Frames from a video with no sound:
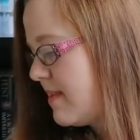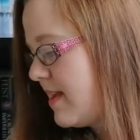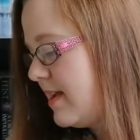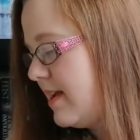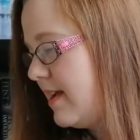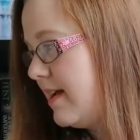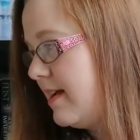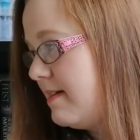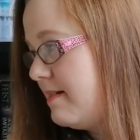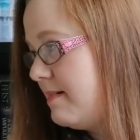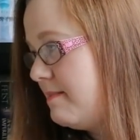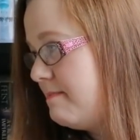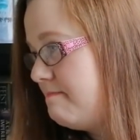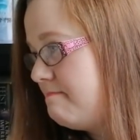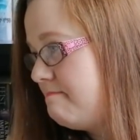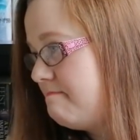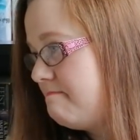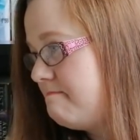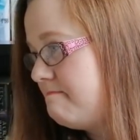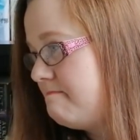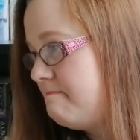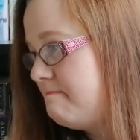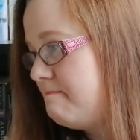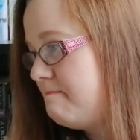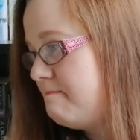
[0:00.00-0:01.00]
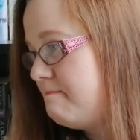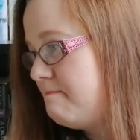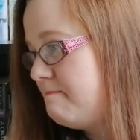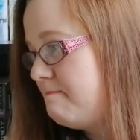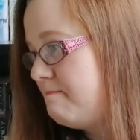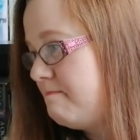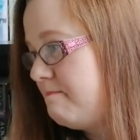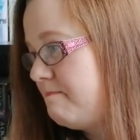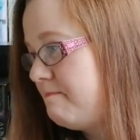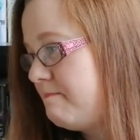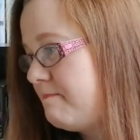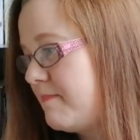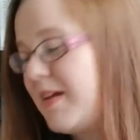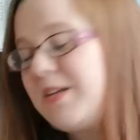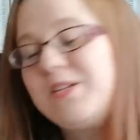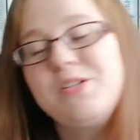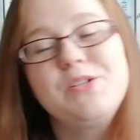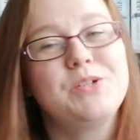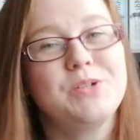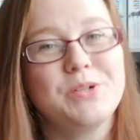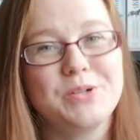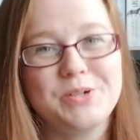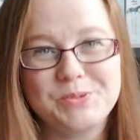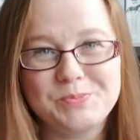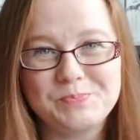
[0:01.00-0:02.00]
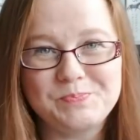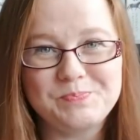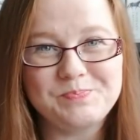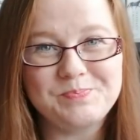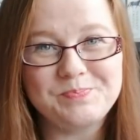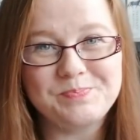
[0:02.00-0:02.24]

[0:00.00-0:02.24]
I don't know.